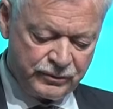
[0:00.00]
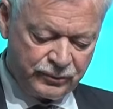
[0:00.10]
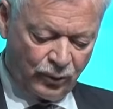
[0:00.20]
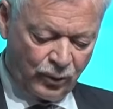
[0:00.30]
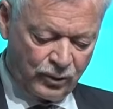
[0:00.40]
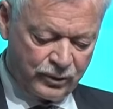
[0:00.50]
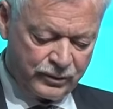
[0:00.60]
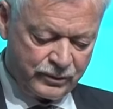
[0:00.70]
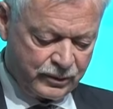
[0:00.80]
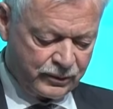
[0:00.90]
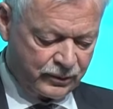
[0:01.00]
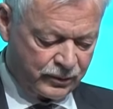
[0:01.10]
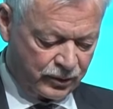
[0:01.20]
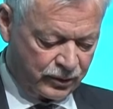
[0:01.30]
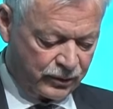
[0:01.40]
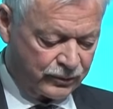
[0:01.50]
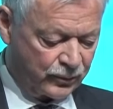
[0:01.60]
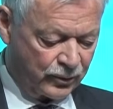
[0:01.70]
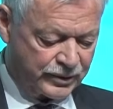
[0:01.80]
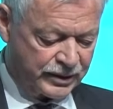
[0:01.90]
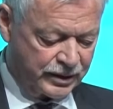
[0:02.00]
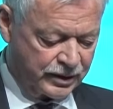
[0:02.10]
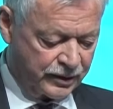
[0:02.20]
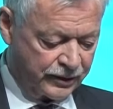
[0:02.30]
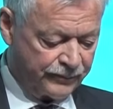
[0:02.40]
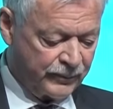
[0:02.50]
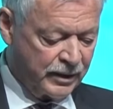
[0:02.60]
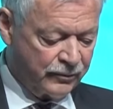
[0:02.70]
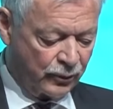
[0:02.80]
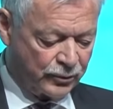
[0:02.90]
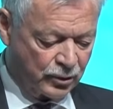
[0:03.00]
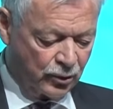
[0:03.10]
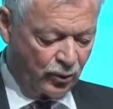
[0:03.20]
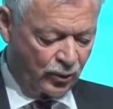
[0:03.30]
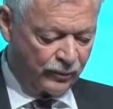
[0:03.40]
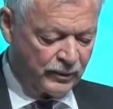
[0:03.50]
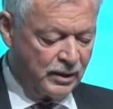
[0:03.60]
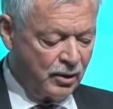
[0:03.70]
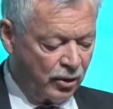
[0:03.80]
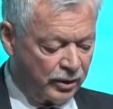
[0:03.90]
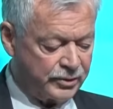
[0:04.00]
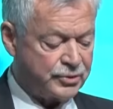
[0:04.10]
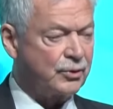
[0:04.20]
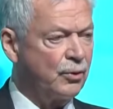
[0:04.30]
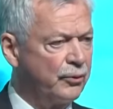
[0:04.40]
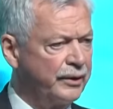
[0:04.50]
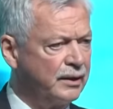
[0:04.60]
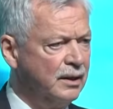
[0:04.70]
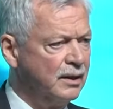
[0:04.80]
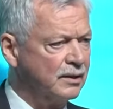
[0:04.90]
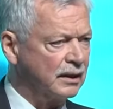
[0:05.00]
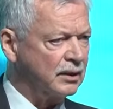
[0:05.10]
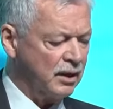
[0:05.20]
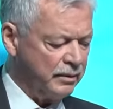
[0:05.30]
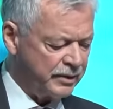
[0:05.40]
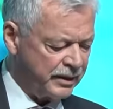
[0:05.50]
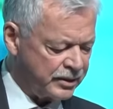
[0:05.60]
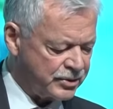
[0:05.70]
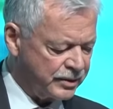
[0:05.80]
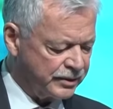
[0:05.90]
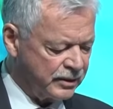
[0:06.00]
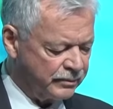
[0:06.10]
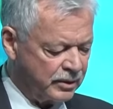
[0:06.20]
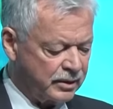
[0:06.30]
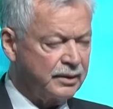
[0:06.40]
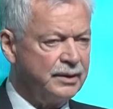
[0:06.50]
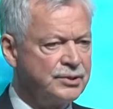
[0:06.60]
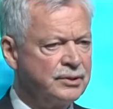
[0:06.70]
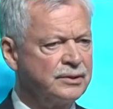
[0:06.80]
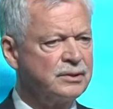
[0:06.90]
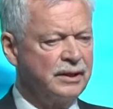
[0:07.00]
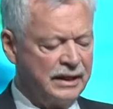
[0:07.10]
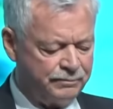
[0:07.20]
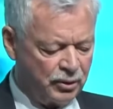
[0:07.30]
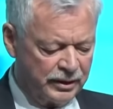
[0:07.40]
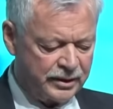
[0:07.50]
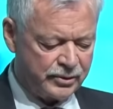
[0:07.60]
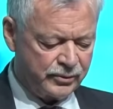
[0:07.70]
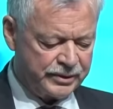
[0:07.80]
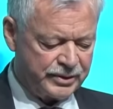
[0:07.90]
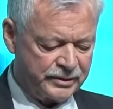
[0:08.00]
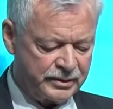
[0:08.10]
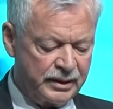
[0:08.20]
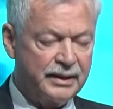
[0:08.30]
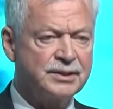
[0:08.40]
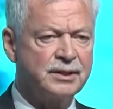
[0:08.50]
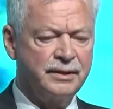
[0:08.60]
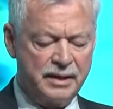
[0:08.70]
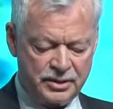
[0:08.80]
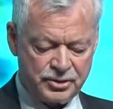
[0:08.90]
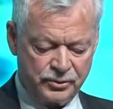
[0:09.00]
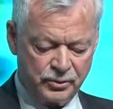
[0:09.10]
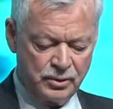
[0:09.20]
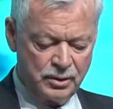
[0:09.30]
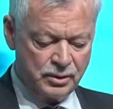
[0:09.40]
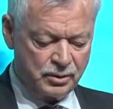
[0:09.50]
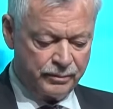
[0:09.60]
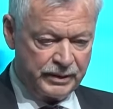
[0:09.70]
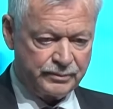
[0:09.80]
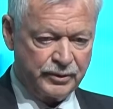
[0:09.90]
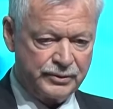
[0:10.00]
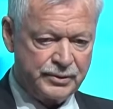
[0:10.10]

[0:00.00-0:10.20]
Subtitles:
for the law, underscoring that climate action in Denmark is not a political agenda, it's a national commitment.